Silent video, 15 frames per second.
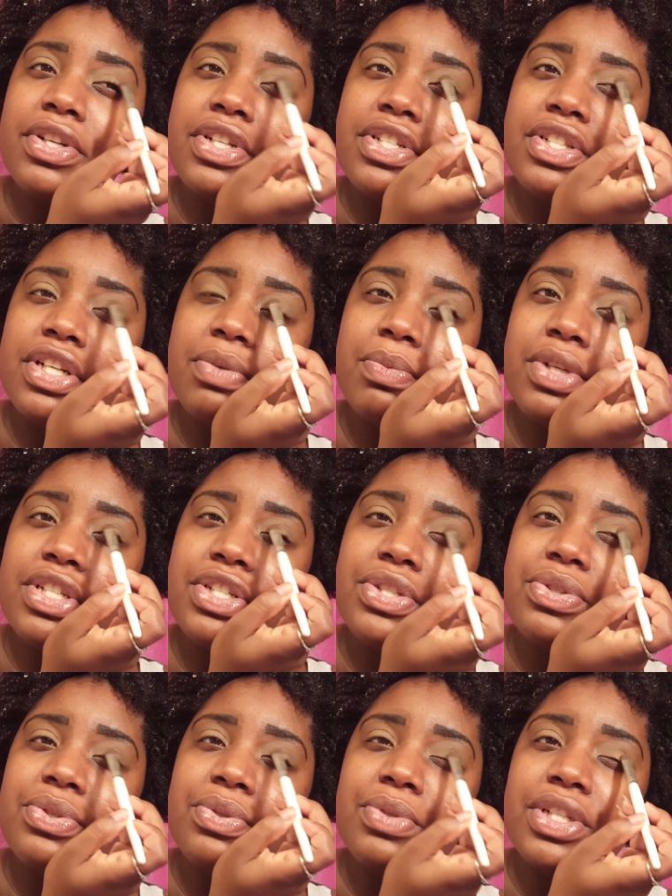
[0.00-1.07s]
or discern what to
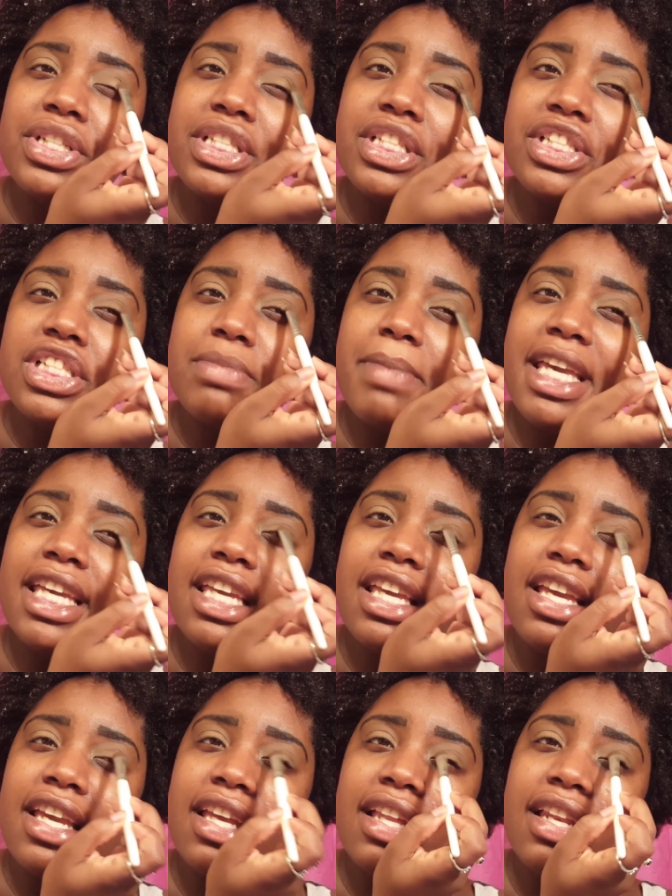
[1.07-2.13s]
do and decision
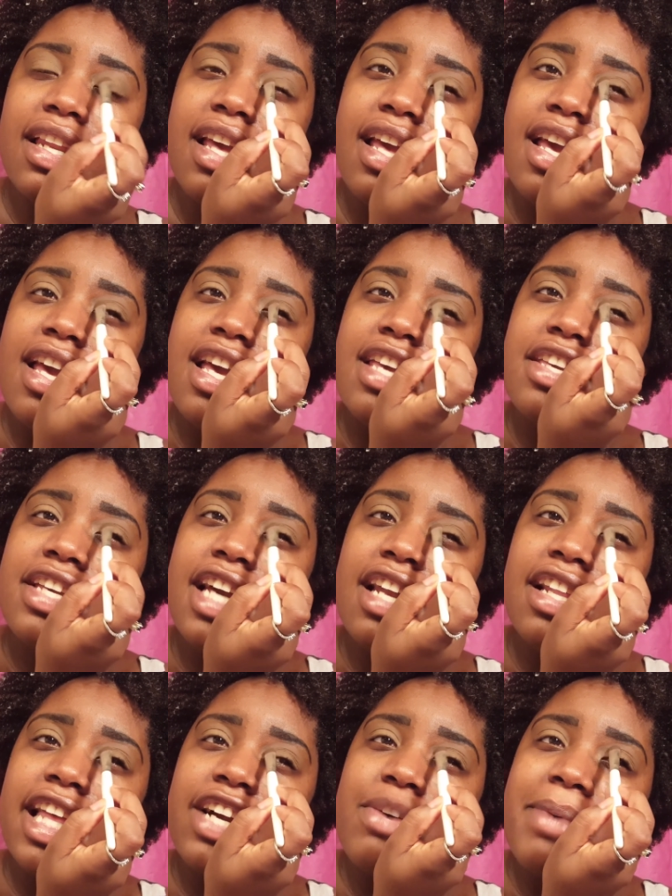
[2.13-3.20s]
making and you kind
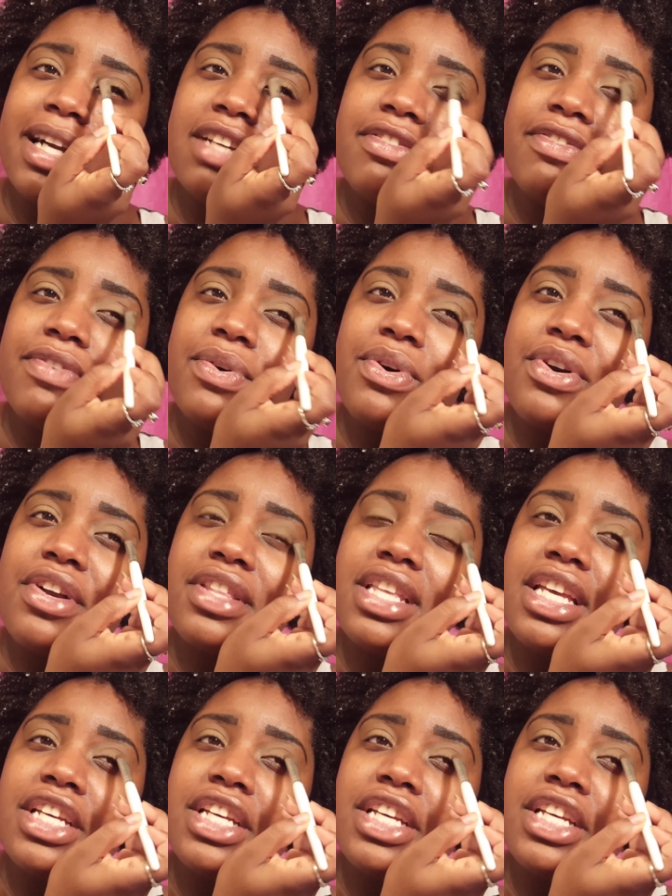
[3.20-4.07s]
of like go back and forth